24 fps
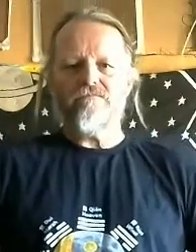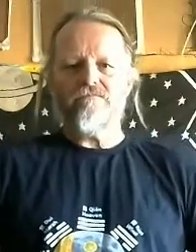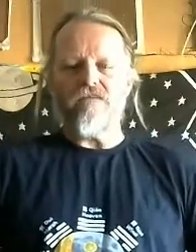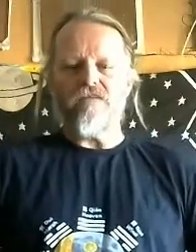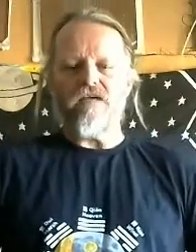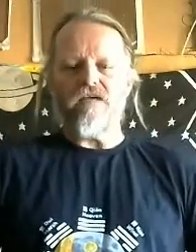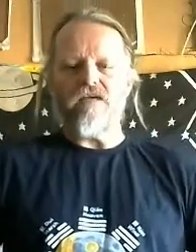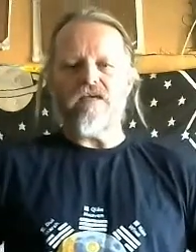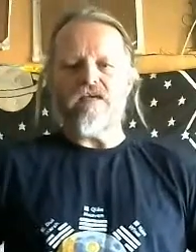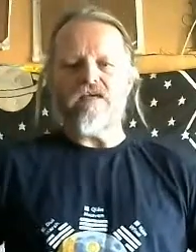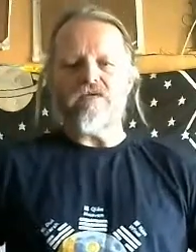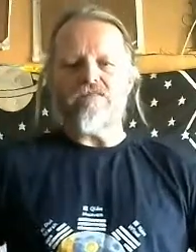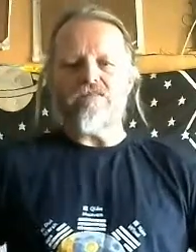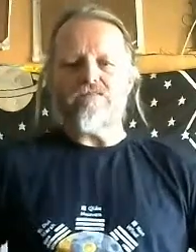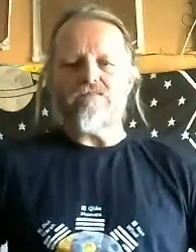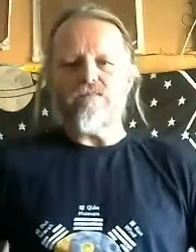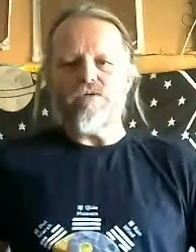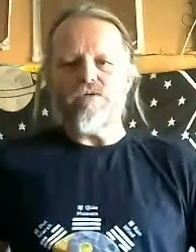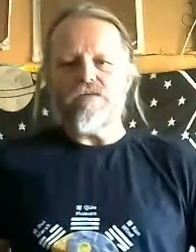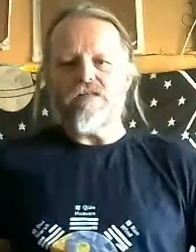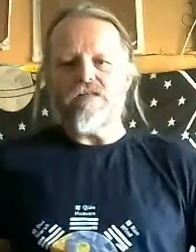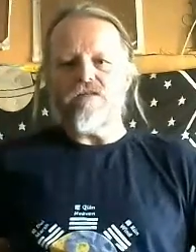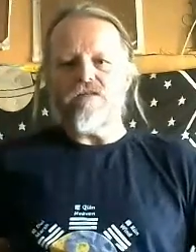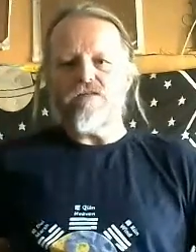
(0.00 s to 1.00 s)
Again,
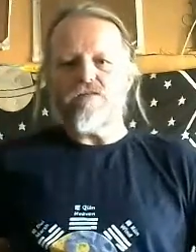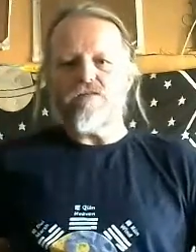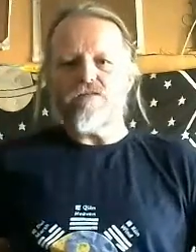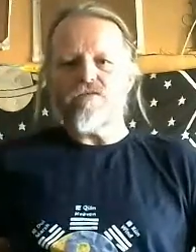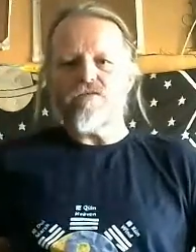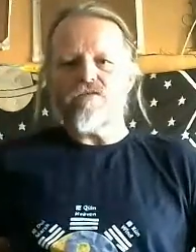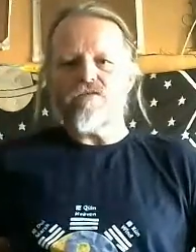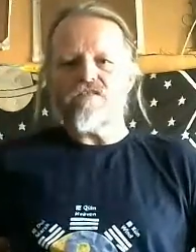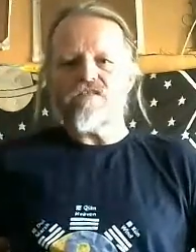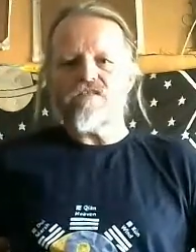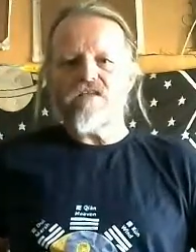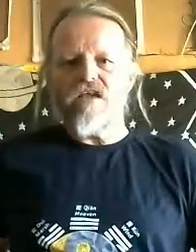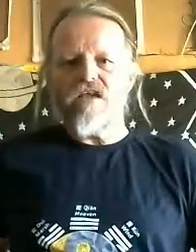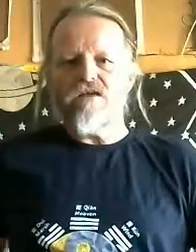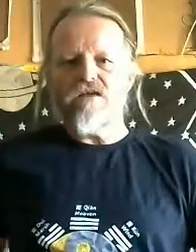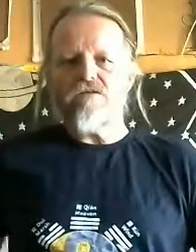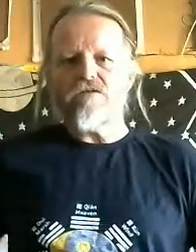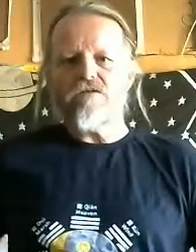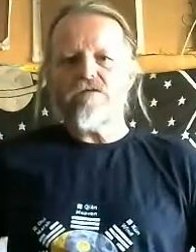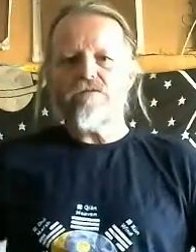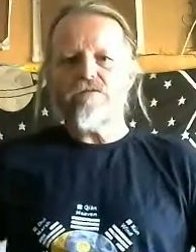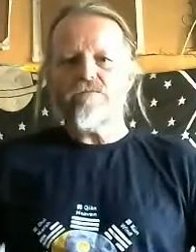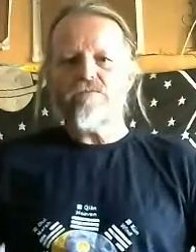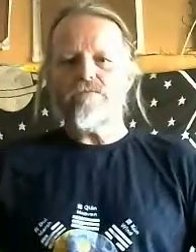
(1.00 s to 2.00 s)
breathing through the
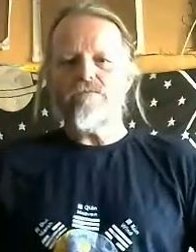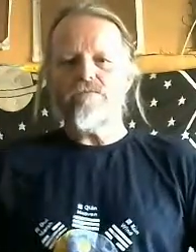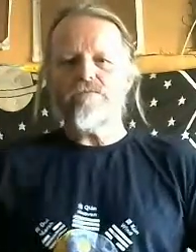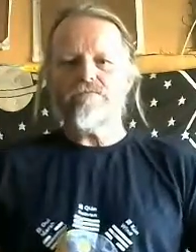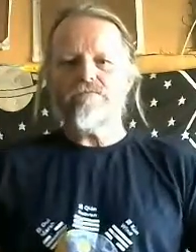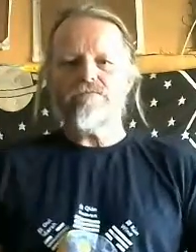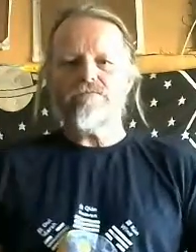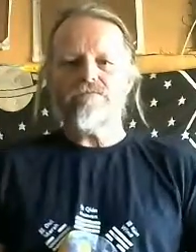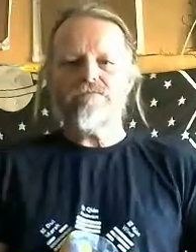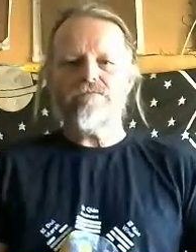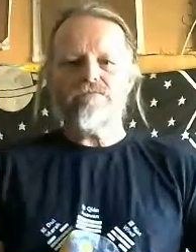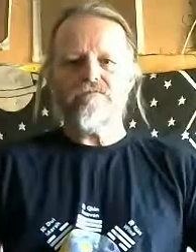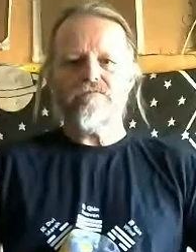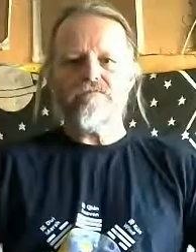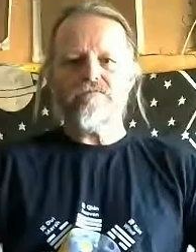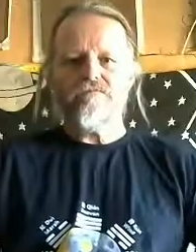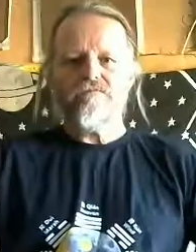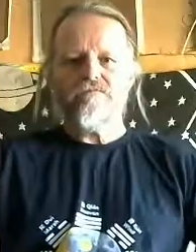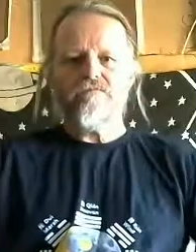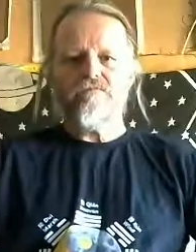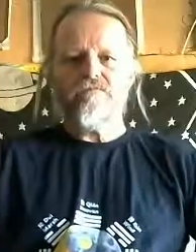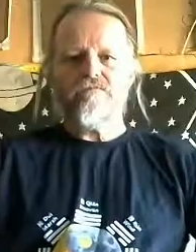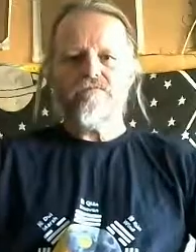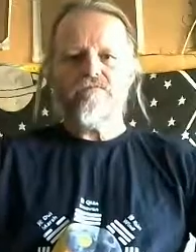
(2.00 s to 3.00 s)
sacrum,
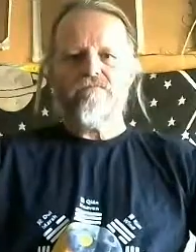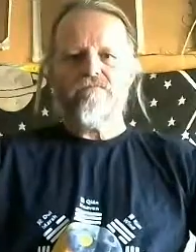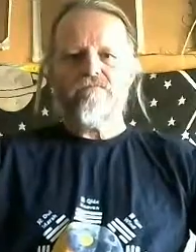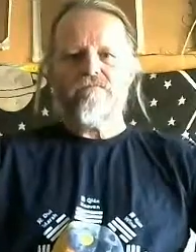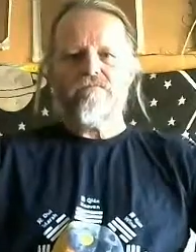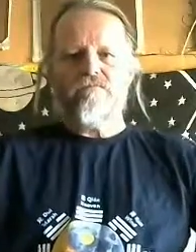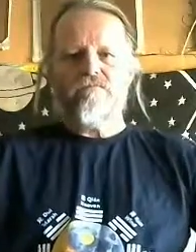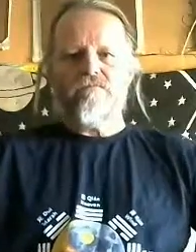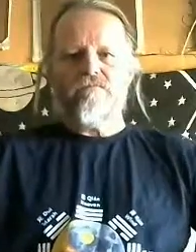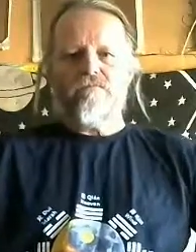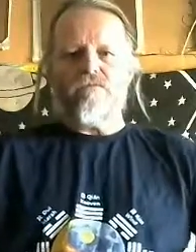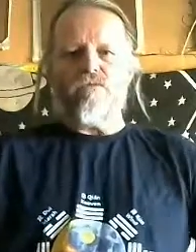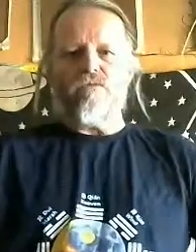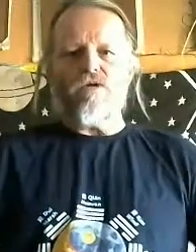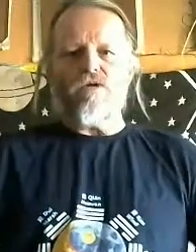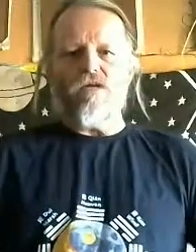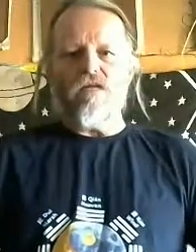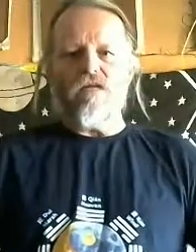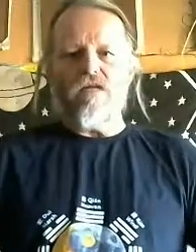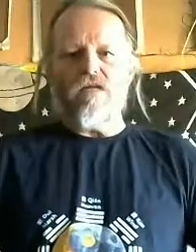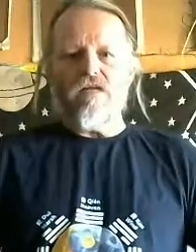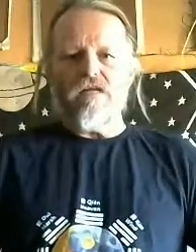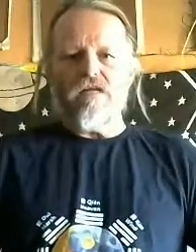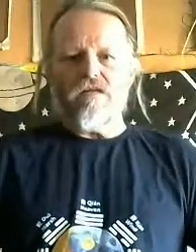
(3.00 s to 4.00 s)

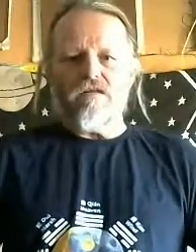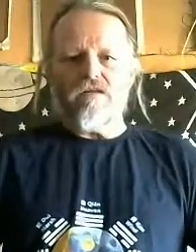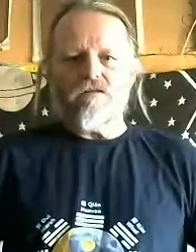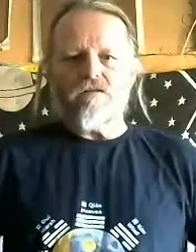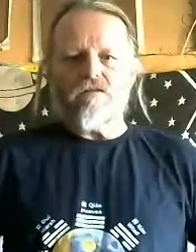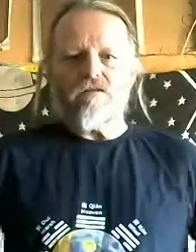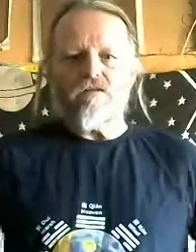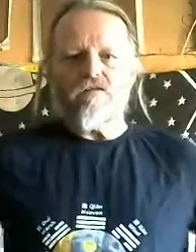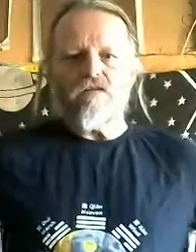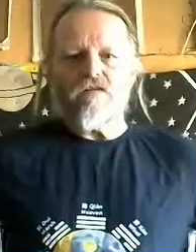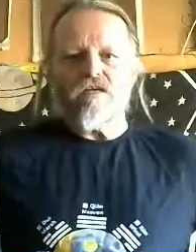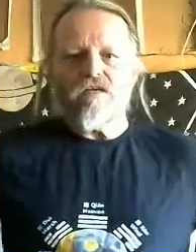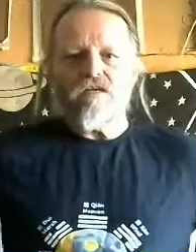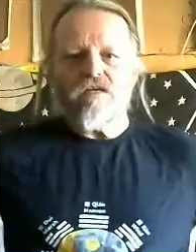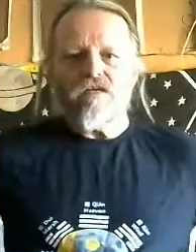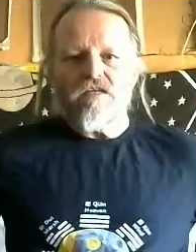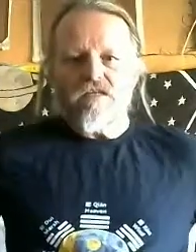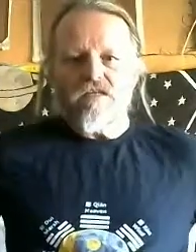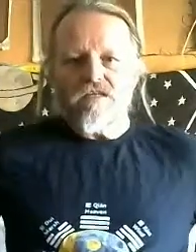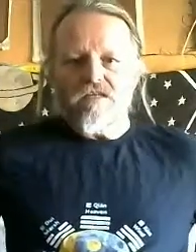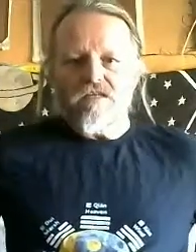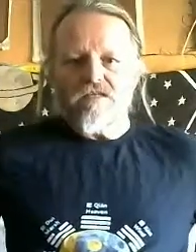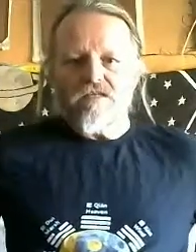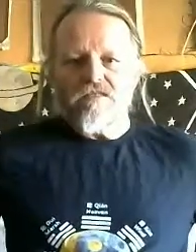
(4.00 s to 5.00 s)
breathing through the
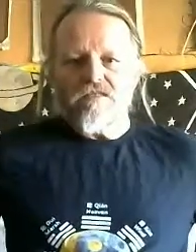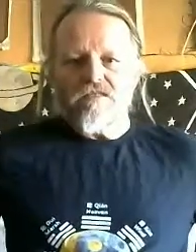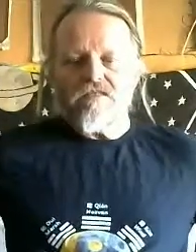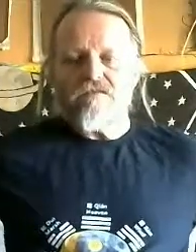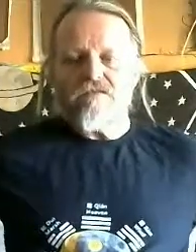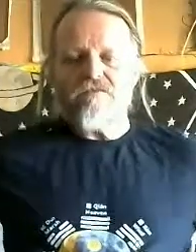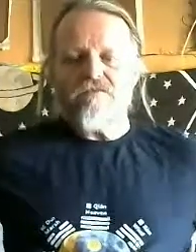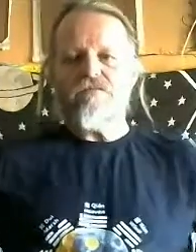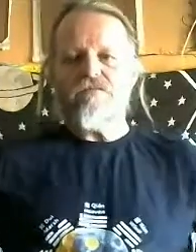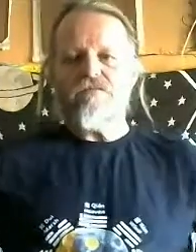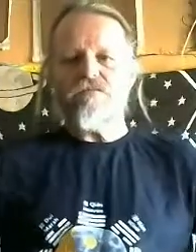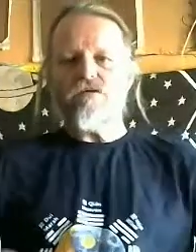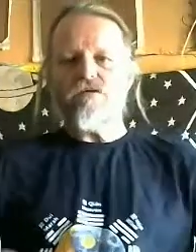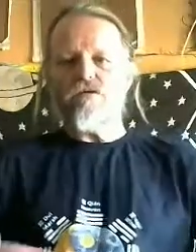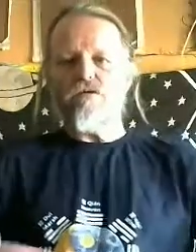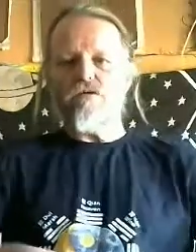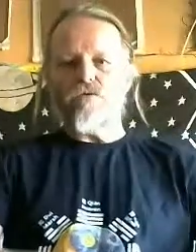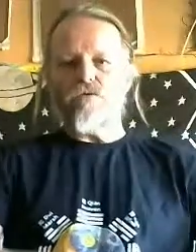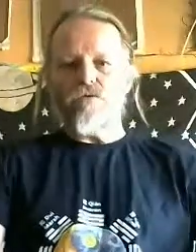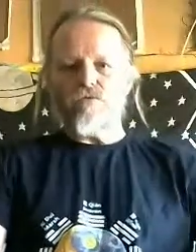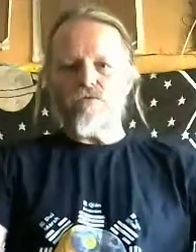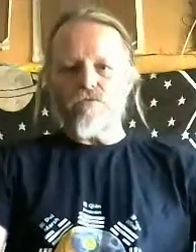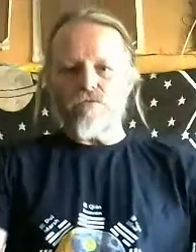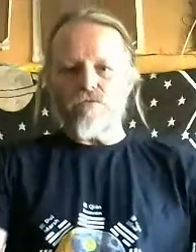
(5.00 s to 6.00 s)
kidneys,
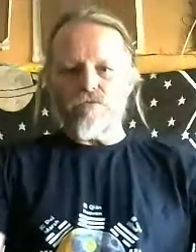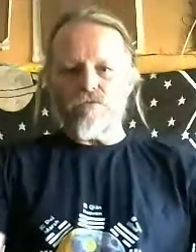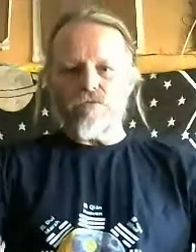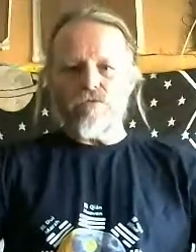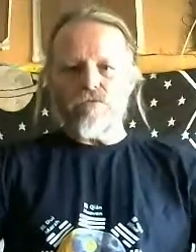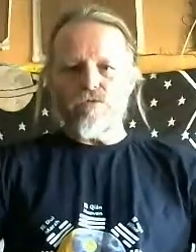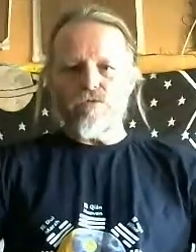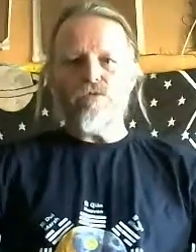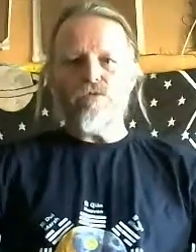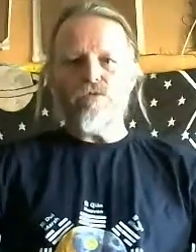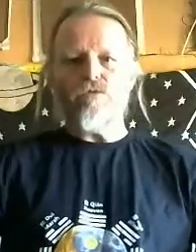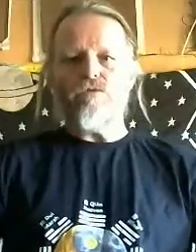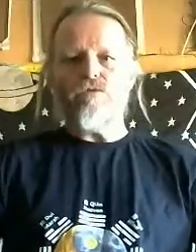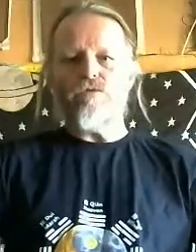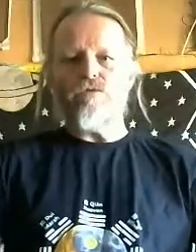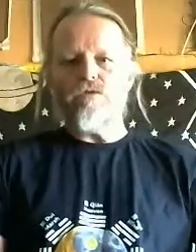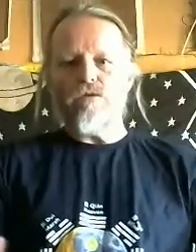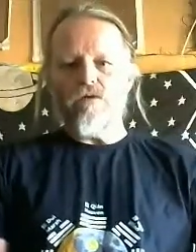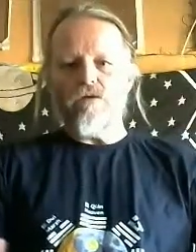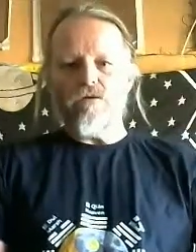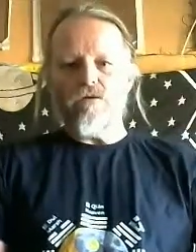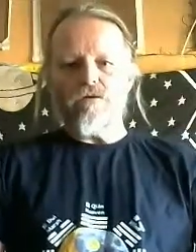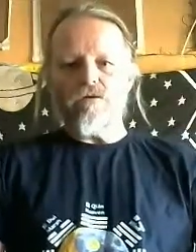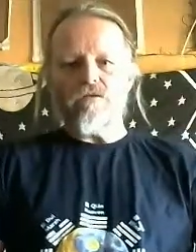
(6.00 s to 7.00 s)
through the
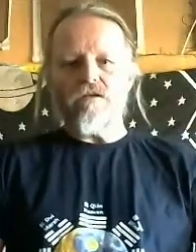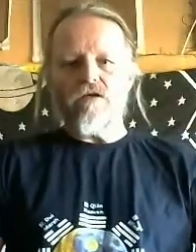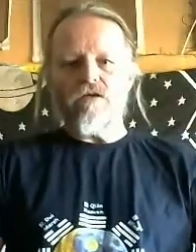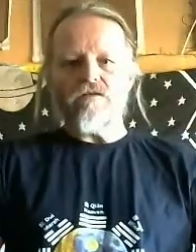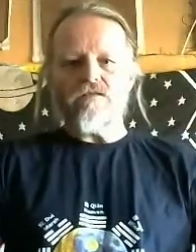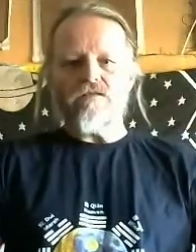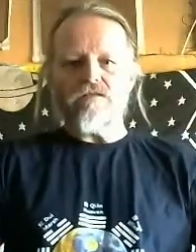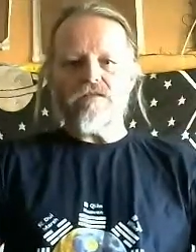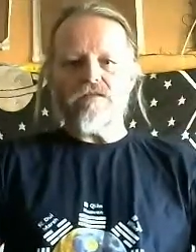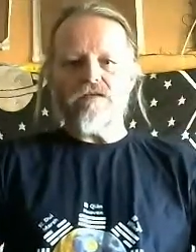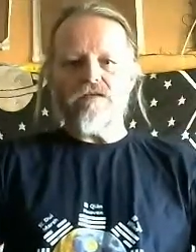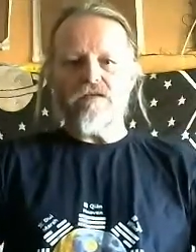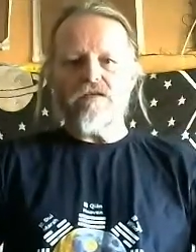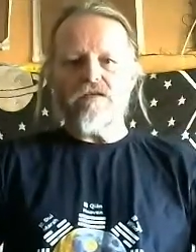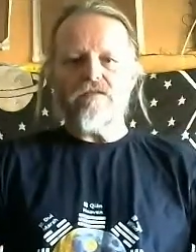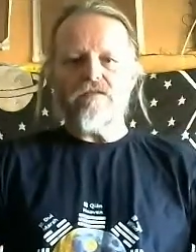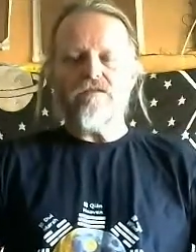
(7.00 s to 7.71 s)
lower dantian,